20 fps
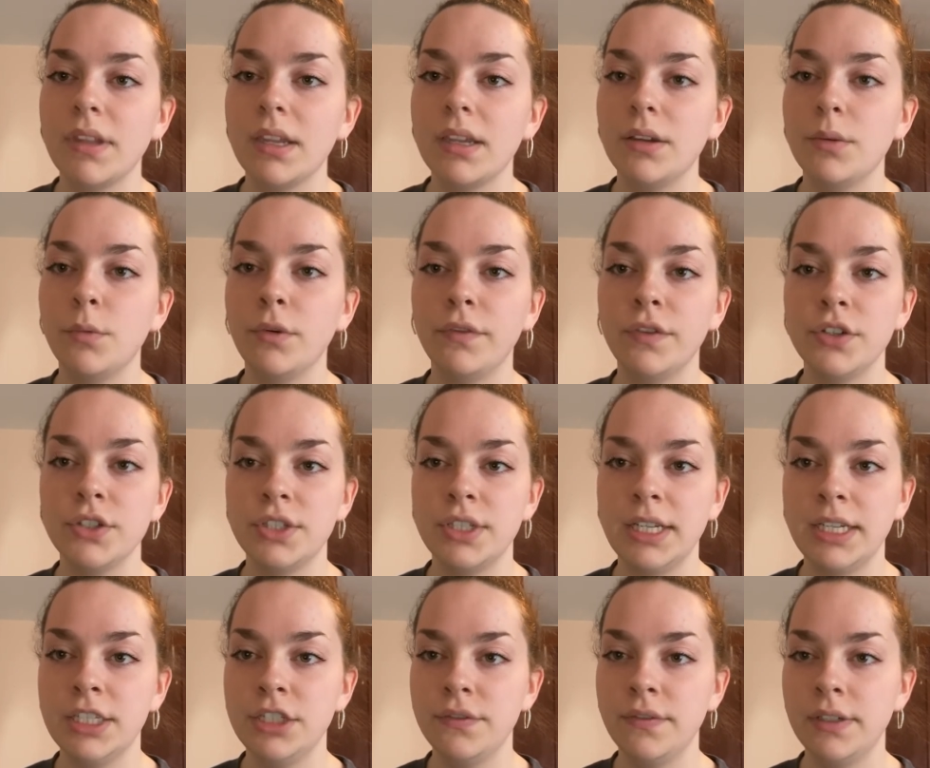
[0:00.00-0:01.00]
refers
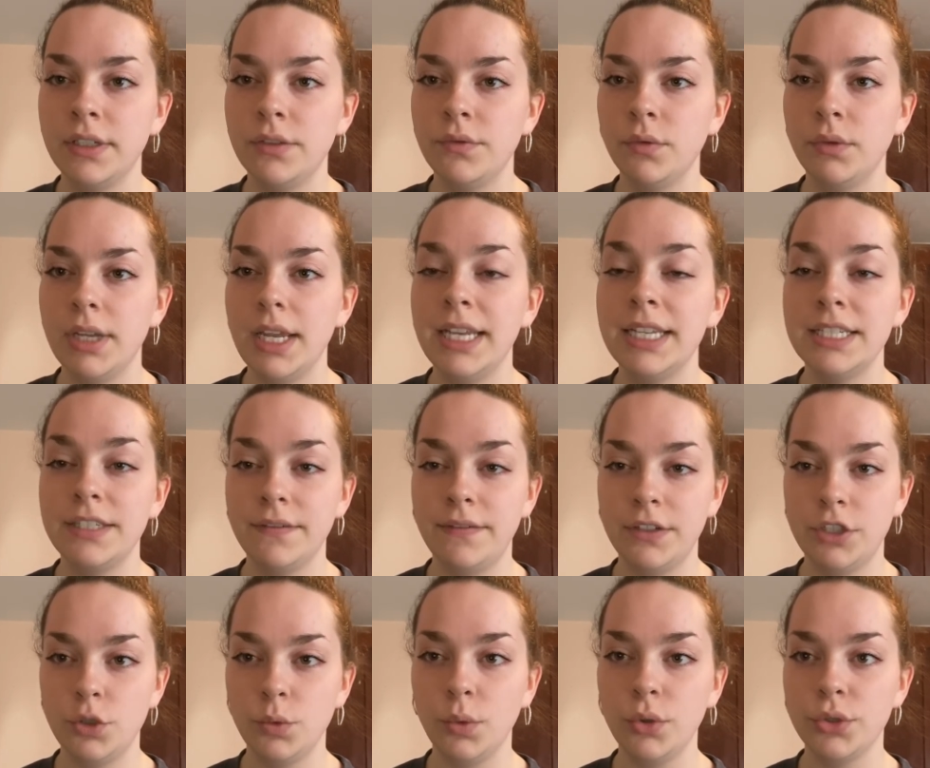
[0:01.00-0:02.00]
to
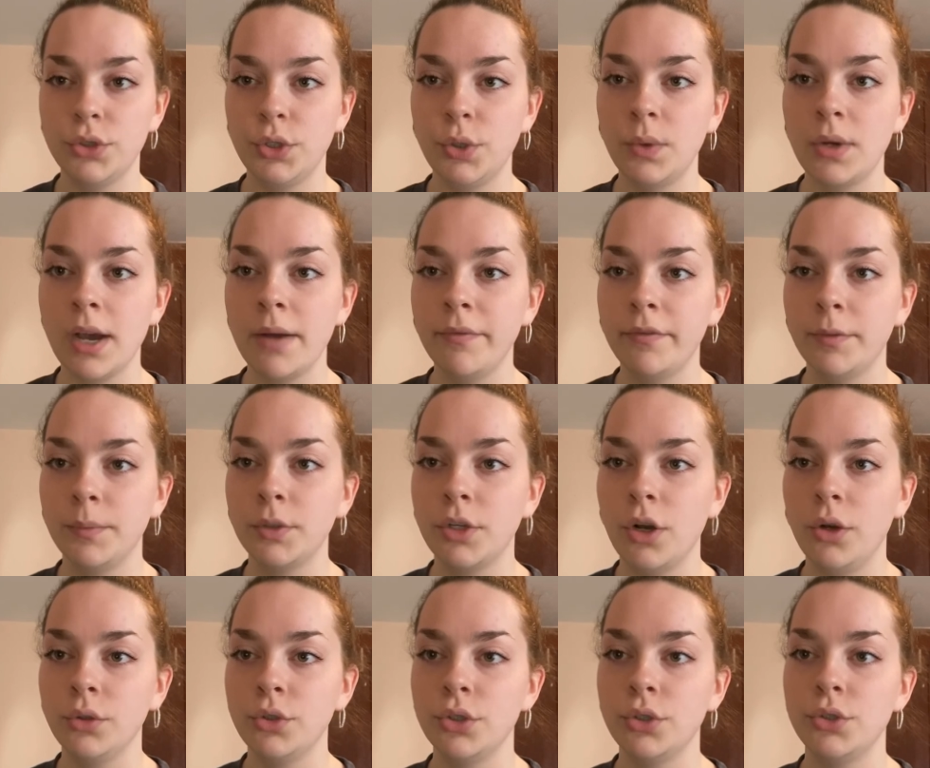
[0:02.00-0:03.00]
individuals who come from
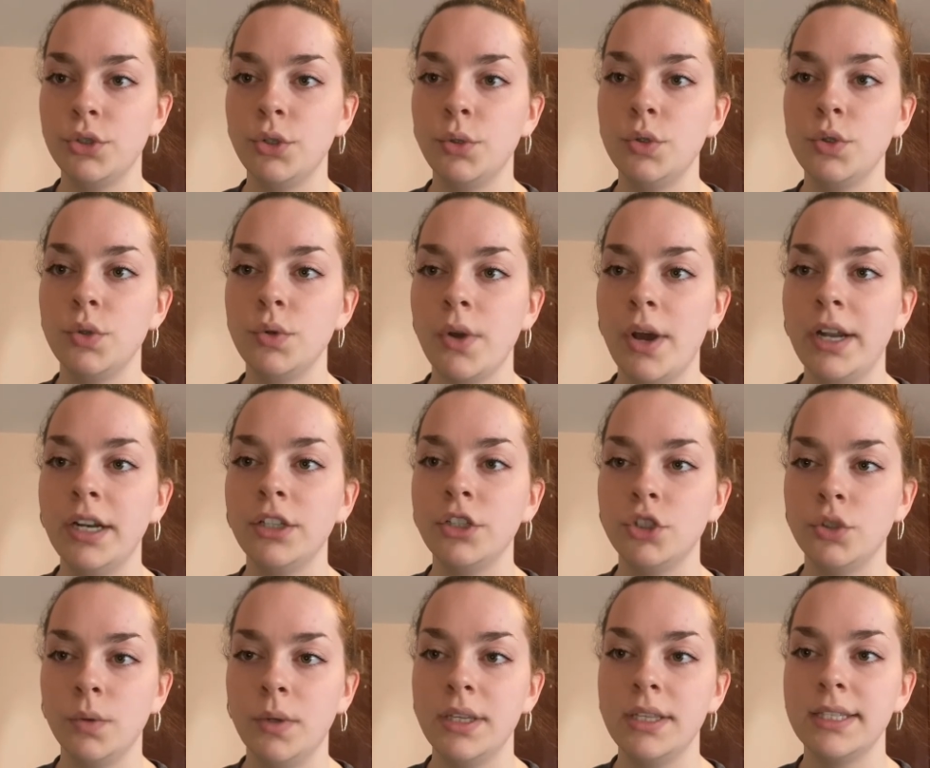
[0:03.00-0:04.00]
cultures who do not
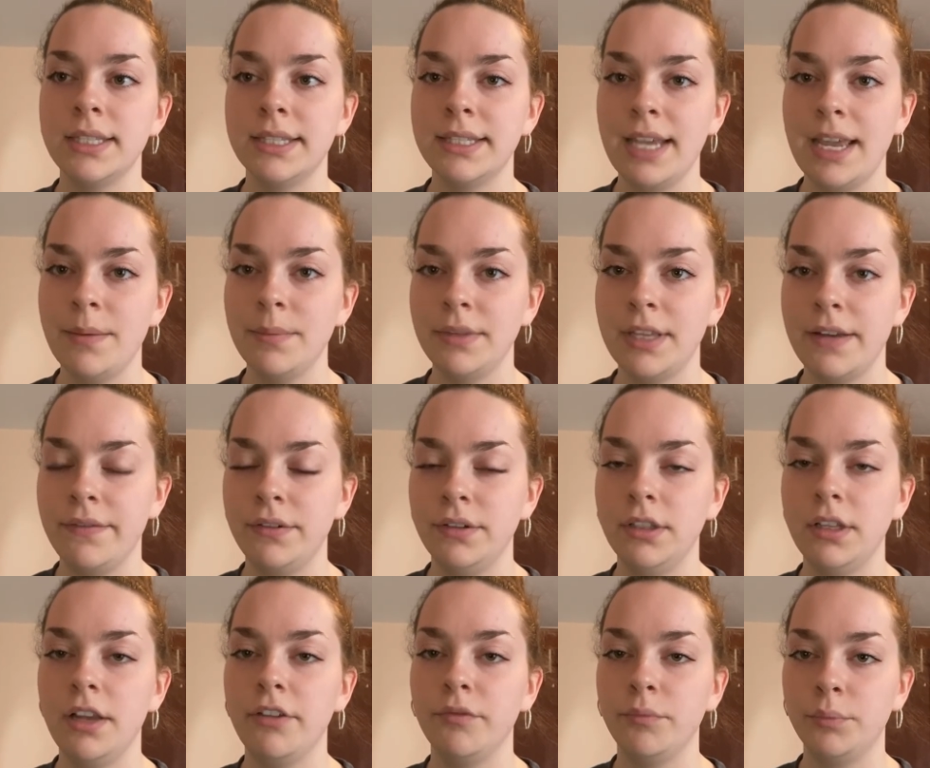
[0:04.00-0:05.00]
enjoy the same
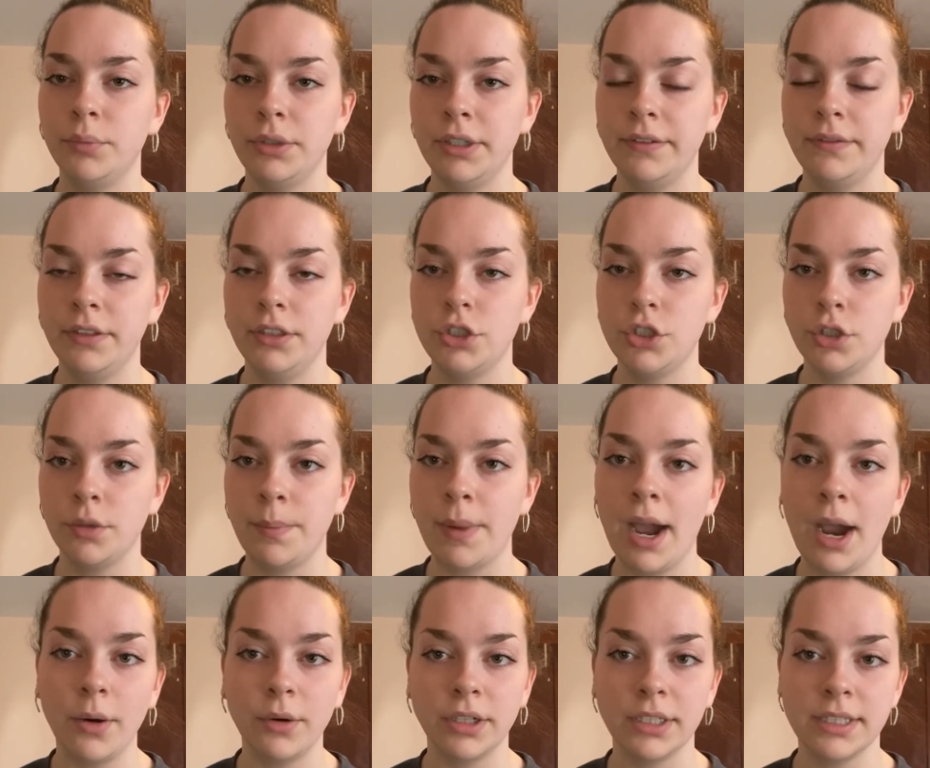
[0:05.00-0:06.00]
level of privilege or
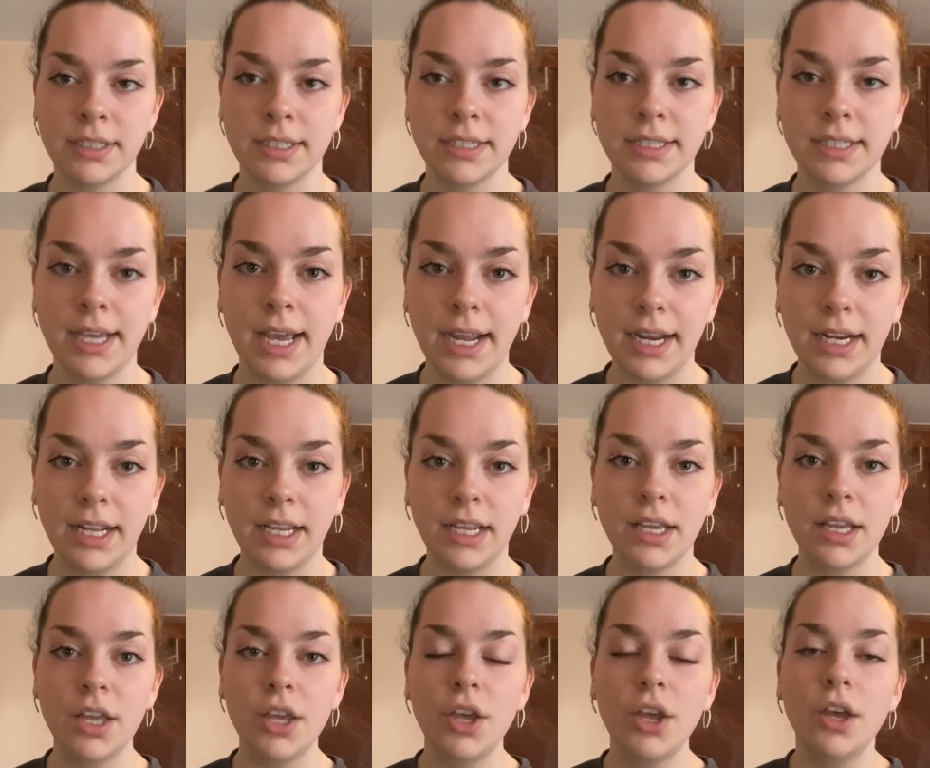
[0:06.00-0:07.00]
power in society.
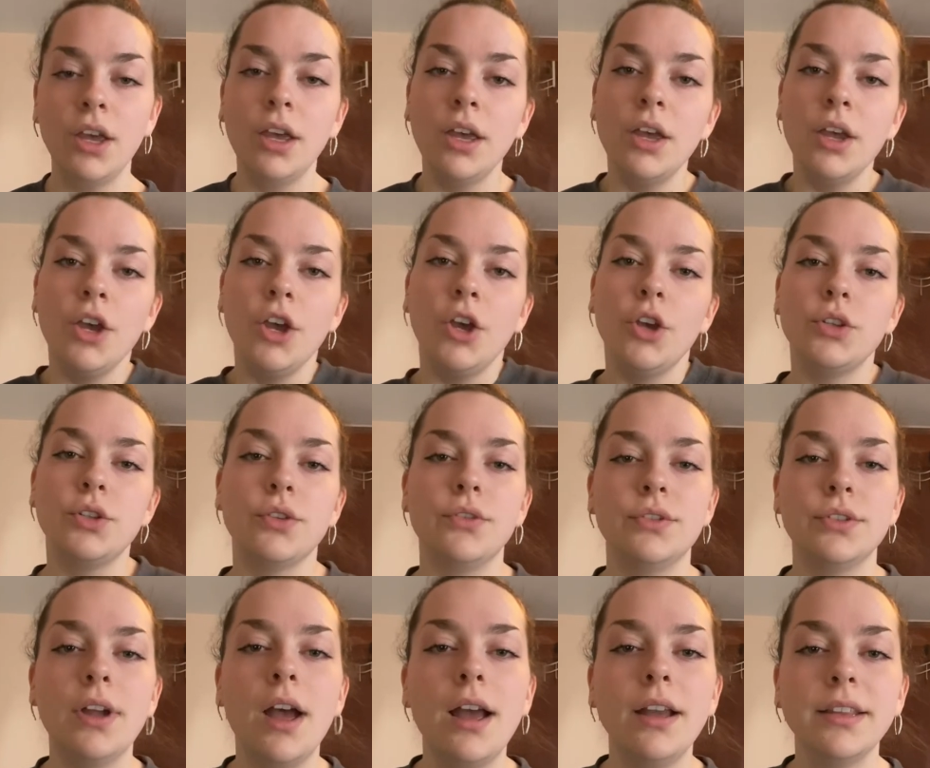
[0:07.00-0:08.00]
So
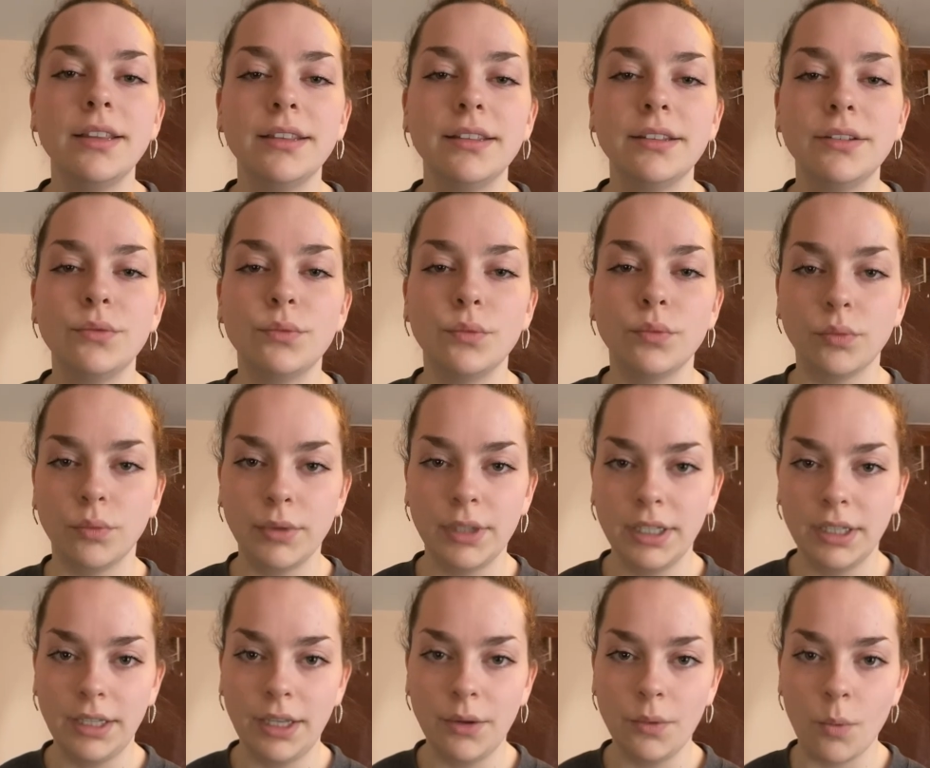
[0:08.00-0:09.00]
there's not
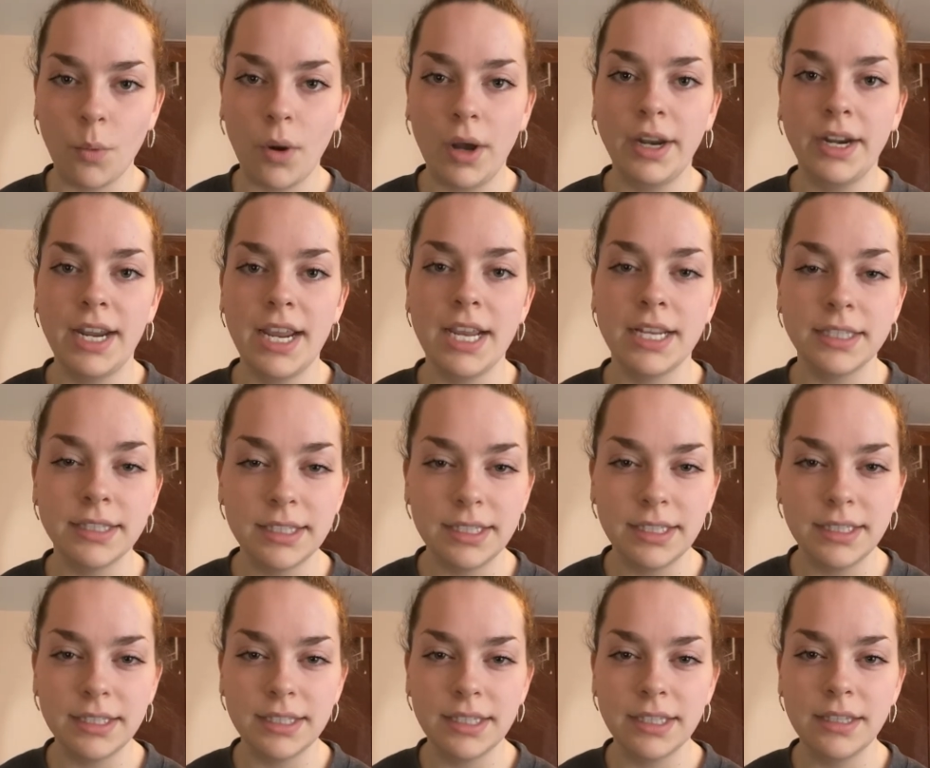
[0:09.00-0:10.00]
really one
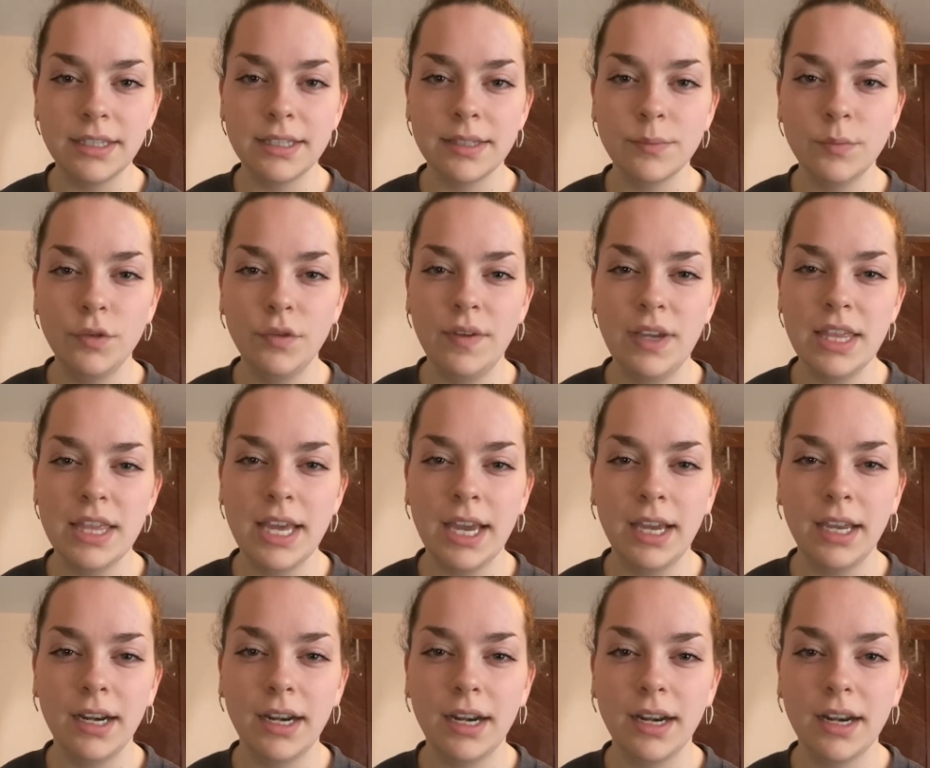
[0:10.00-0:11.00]
instance in this movie that